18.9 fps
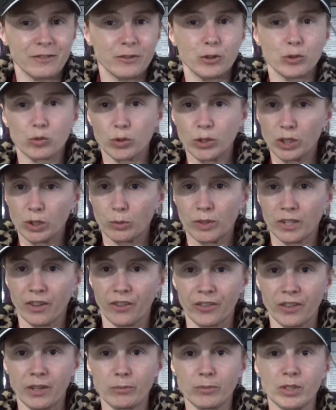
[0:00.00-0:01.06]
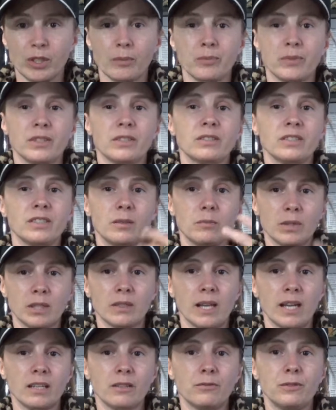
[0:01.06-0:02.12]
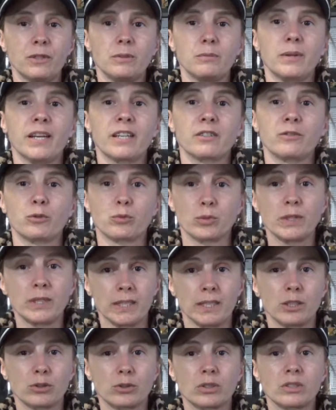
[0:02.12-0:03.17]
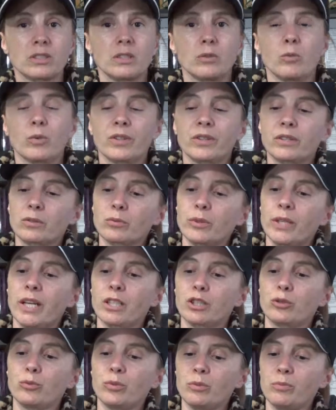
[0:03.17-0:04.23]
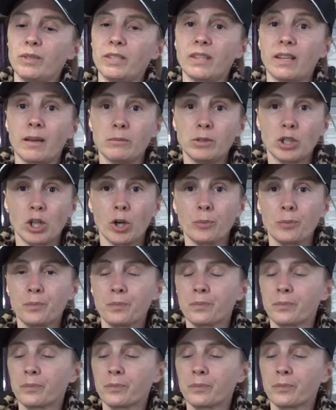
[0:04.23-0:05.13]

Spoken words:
If you really want to thumbs up this and give me a lot of feedback, if you're really interested in what this reaction would be, let me know.